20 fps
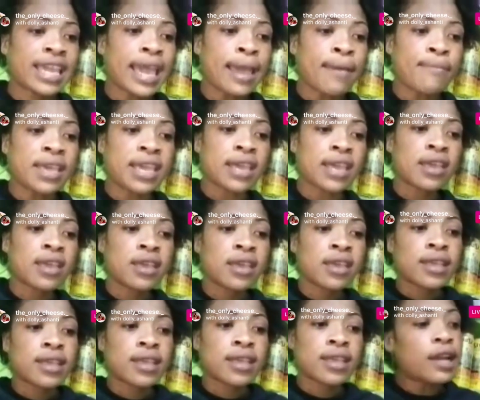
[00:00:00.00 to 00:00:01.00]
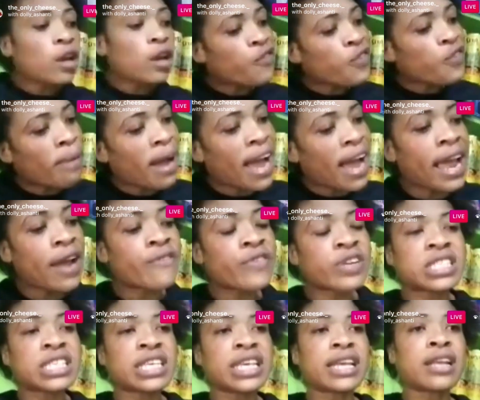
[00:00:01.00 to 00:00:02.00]
You get me? You love him and
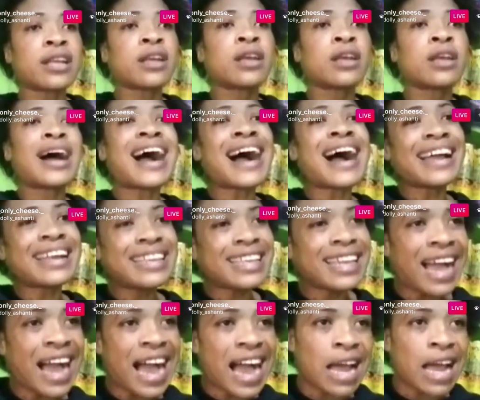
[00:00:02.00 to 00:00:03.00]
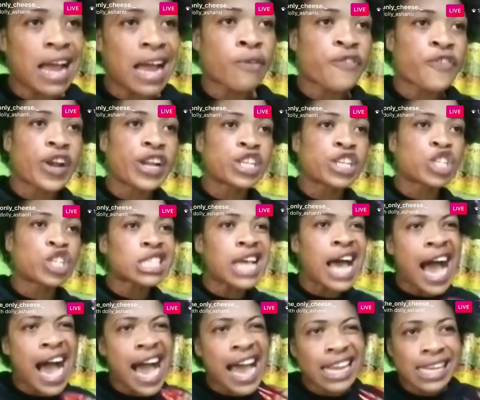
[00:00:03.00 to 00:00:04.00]
everything. Hard in your heart, my friend.
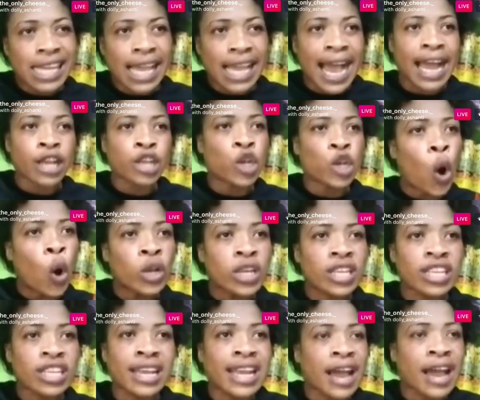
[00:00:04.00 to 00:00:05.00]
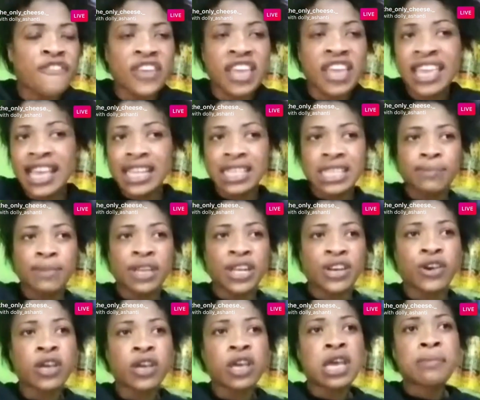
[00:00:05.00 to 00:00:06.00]
Just hard in your heart. Don't you not have to hate him,
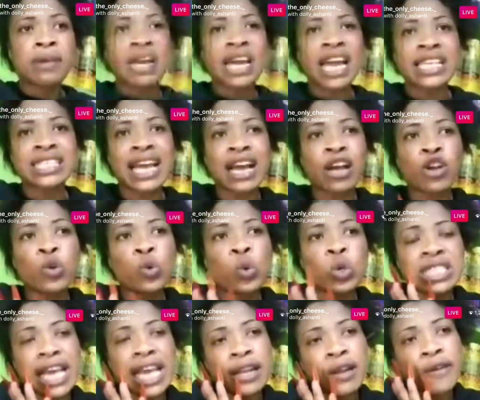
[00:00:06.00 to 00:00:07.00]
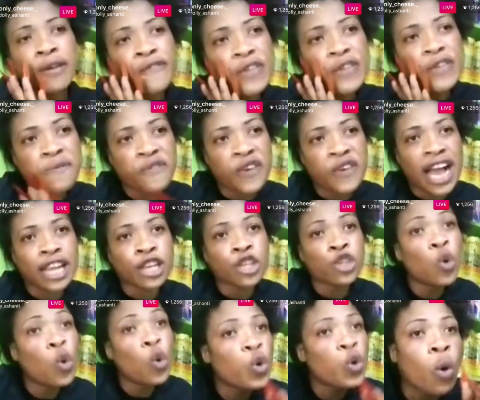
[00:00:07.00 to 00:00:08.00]
you know, because you're gonna know say no feel
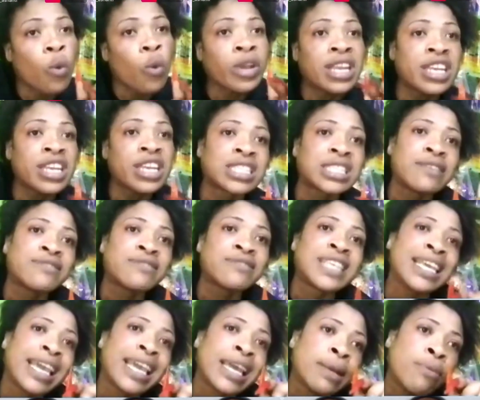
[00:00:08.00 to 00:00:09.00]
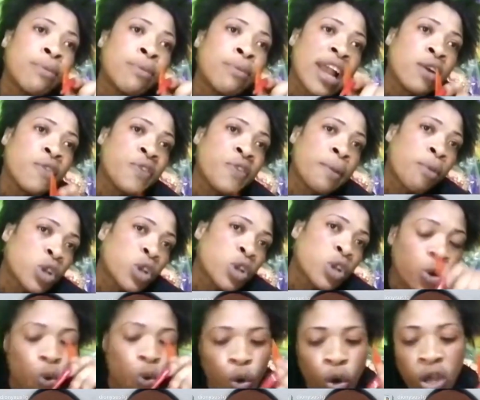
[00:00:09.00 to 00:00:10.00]
fall. You know within yourself say, yeah, the boy love you,
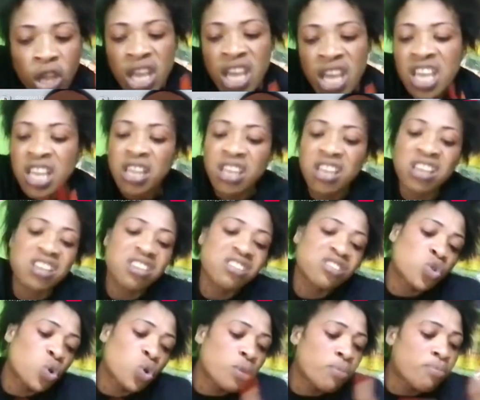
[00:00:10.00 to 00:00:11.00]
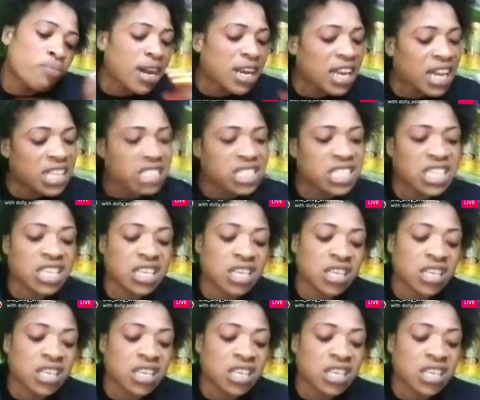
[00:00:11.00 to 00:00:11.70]
but you know, it's your mother and